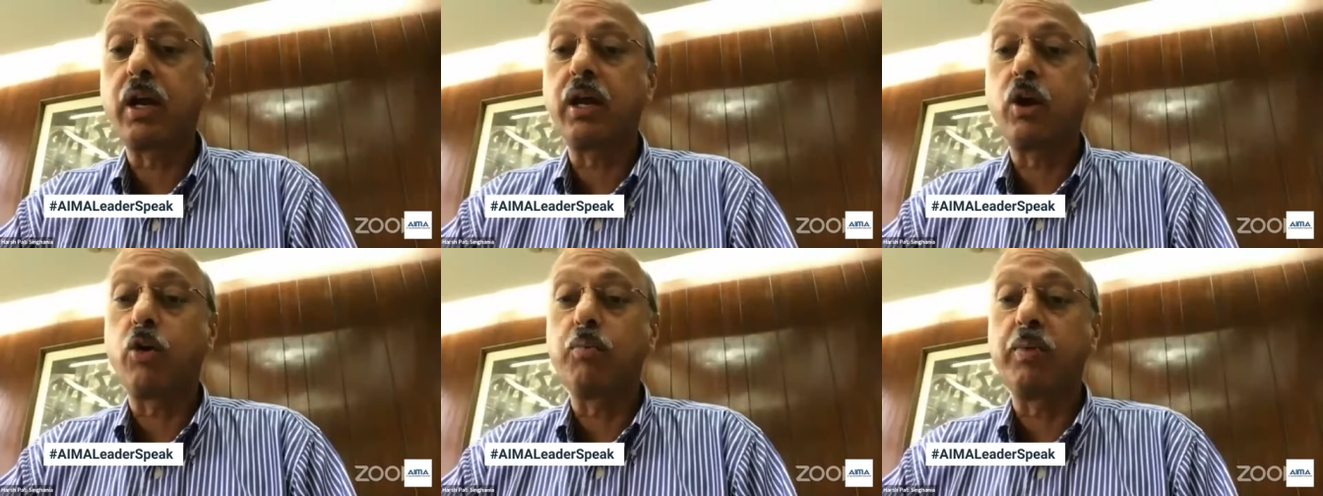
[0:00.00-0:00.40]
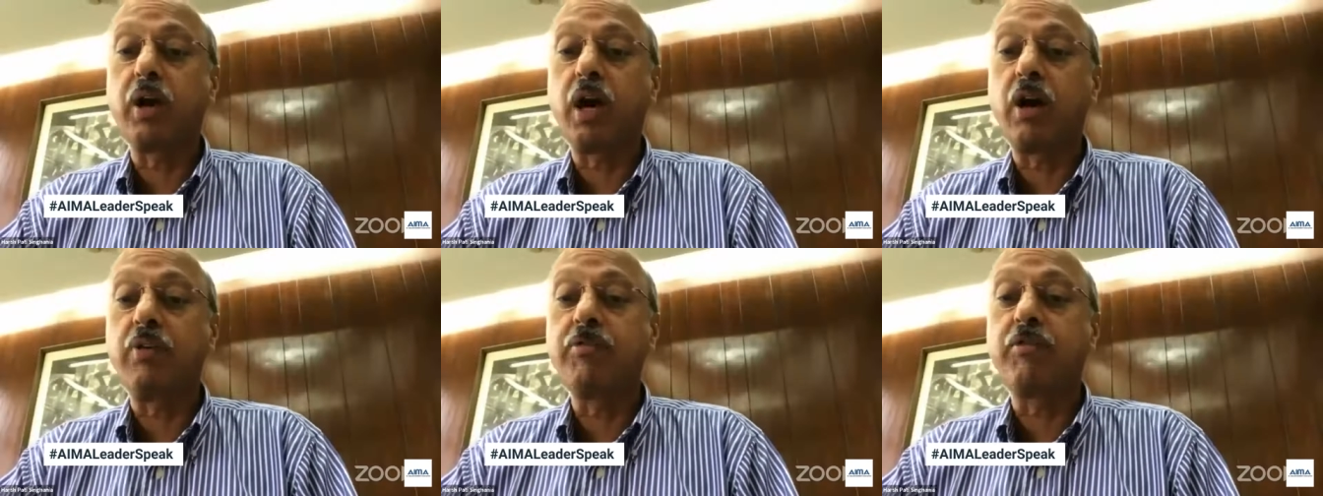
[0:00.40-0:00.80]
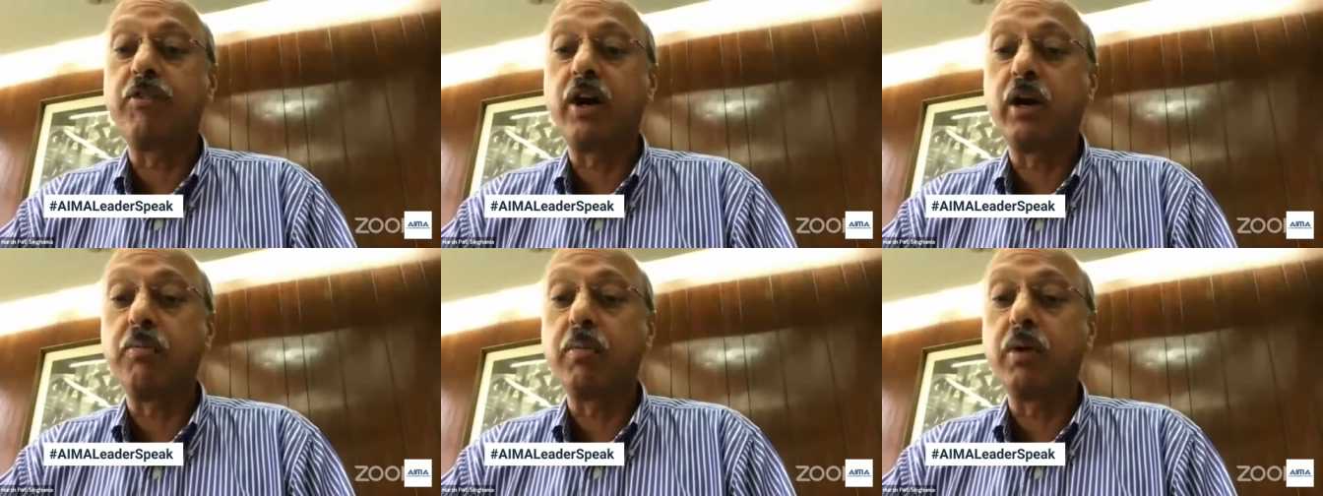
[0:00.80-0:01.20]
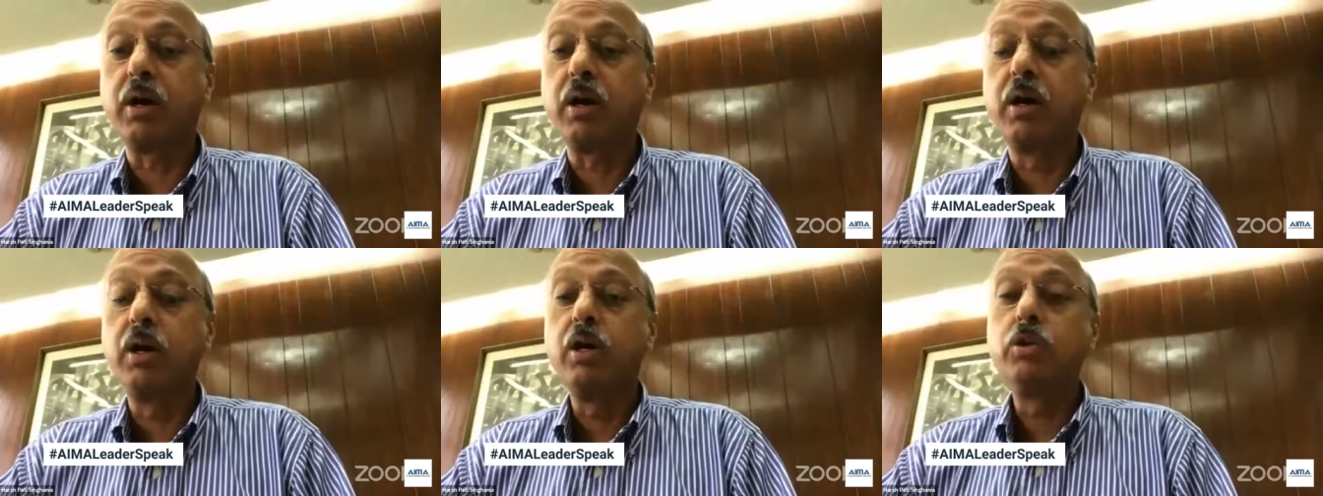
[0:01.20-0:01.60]
and on behalf of
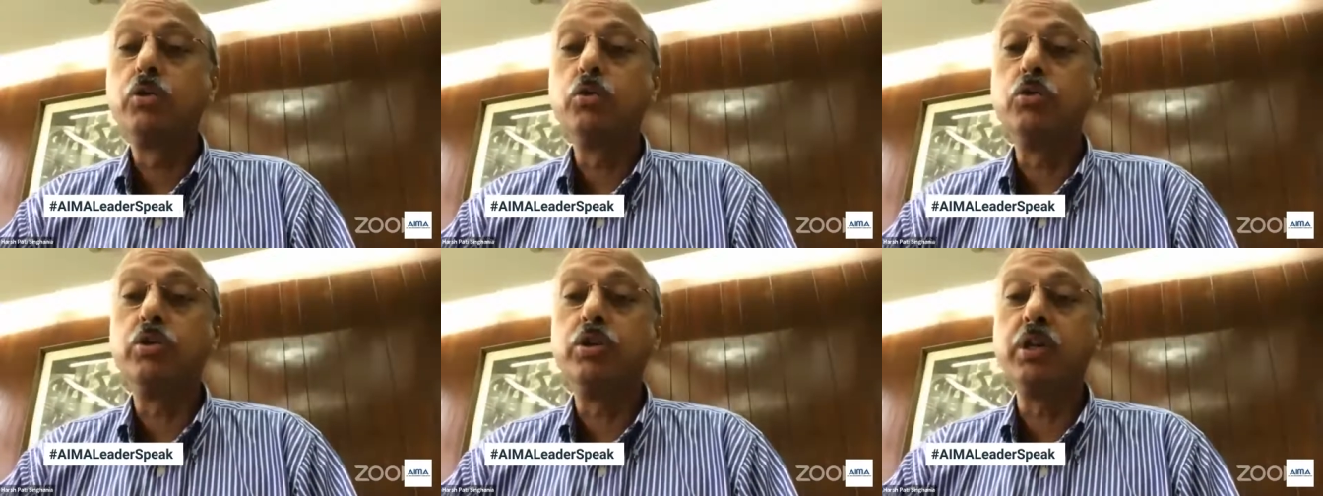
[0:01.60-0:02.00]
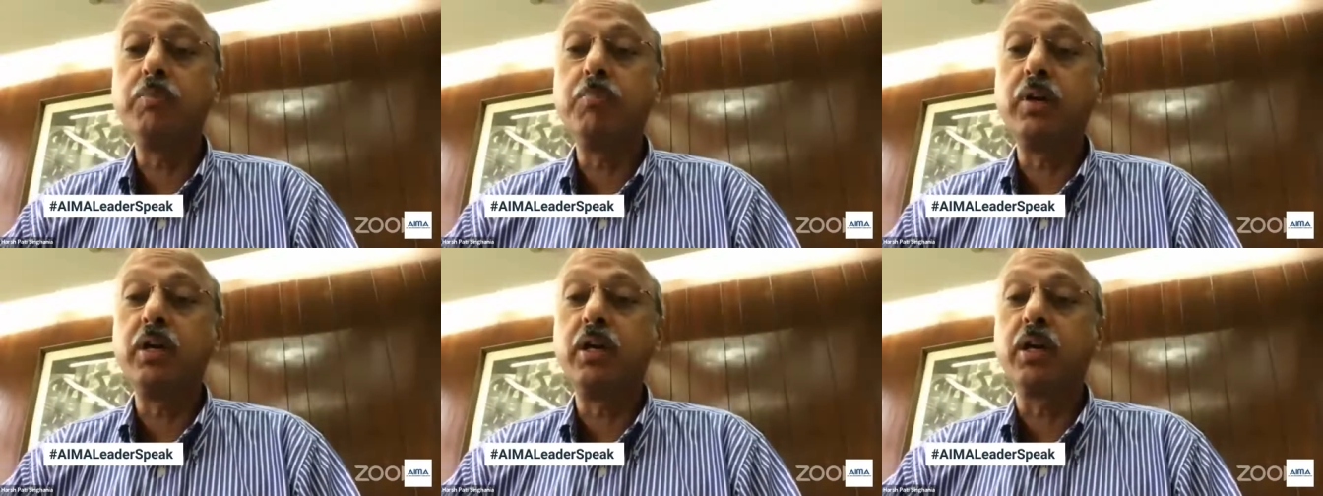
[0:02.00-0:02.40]
AIMA, to deeply